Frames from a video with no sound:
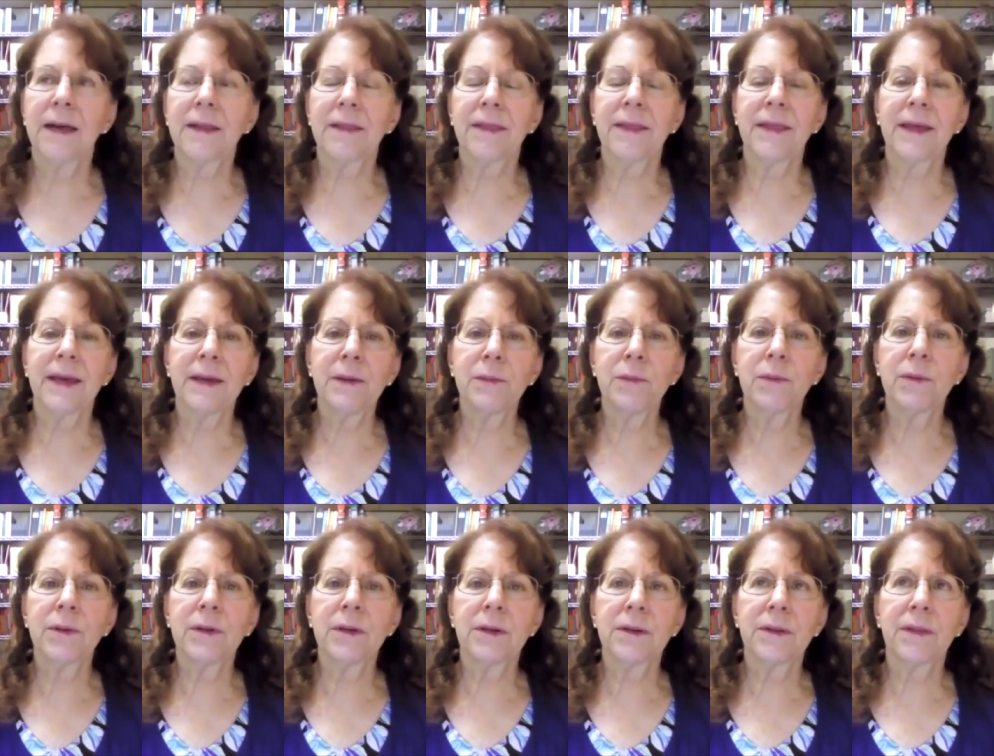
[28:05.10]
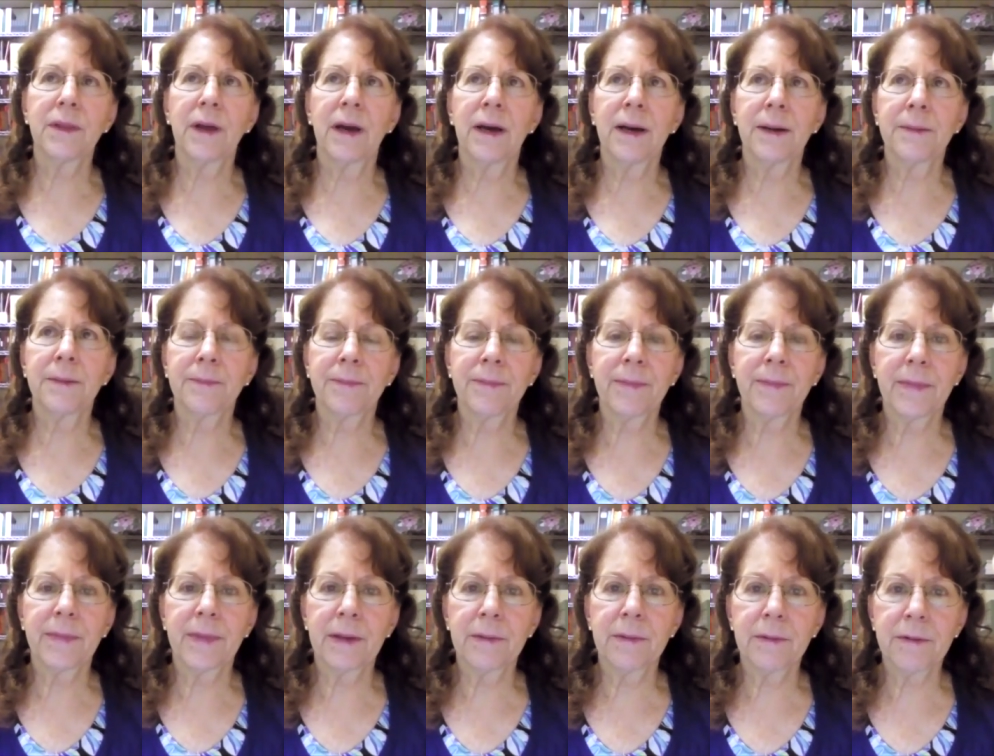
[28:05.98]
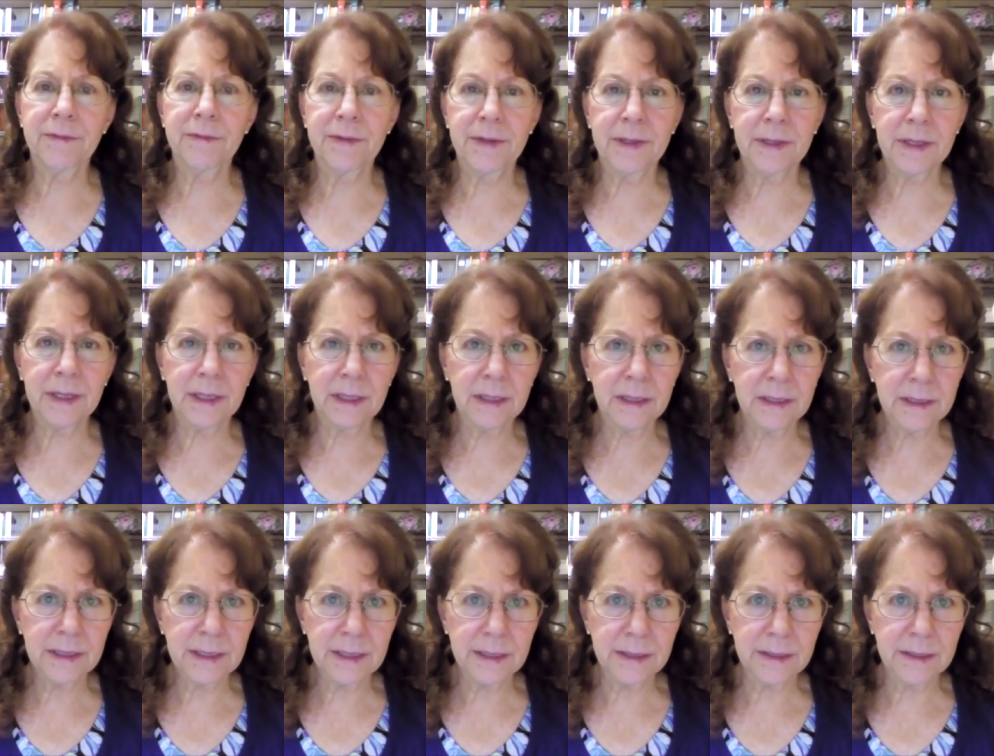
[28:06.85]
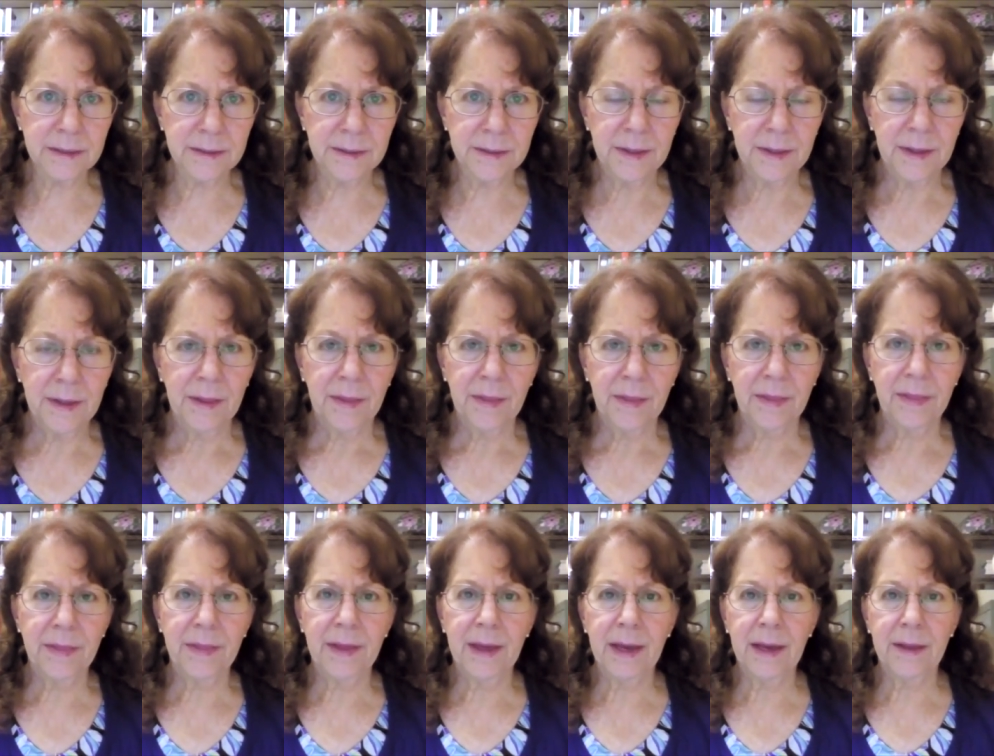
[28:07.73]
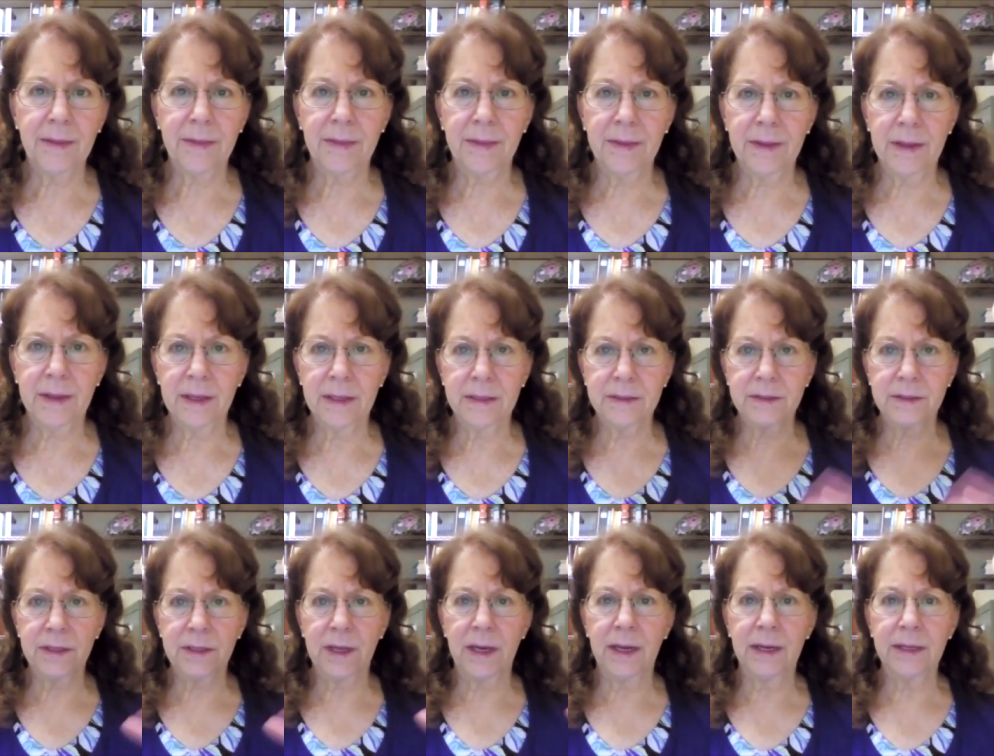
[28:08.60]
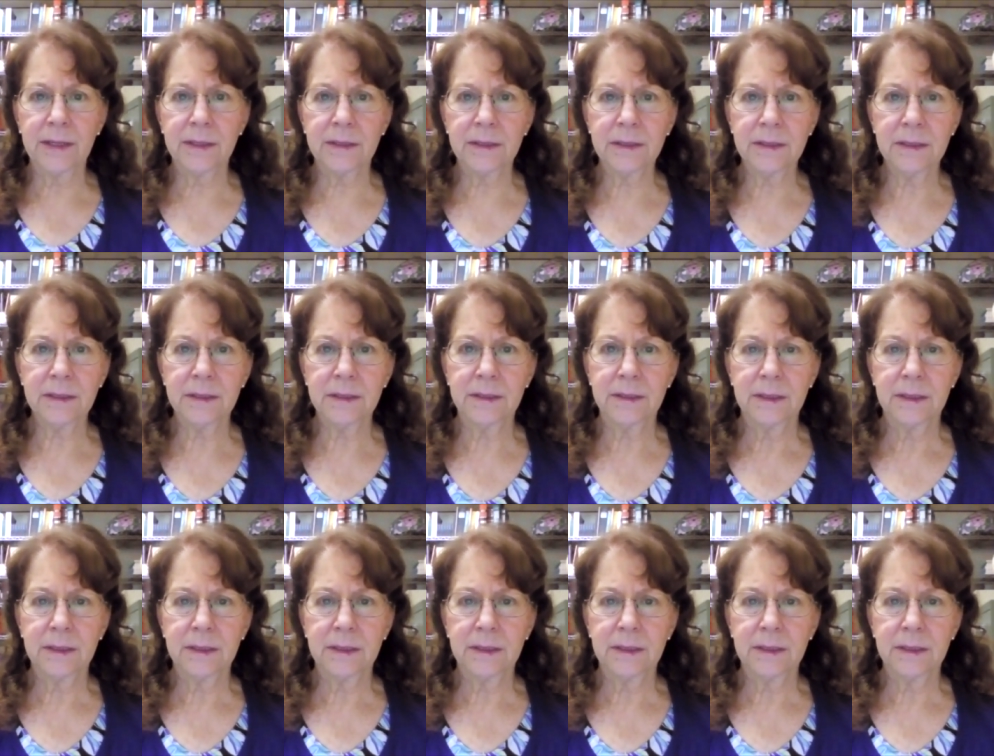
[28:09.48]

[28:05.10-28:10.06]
they were um, they were very clear that the entire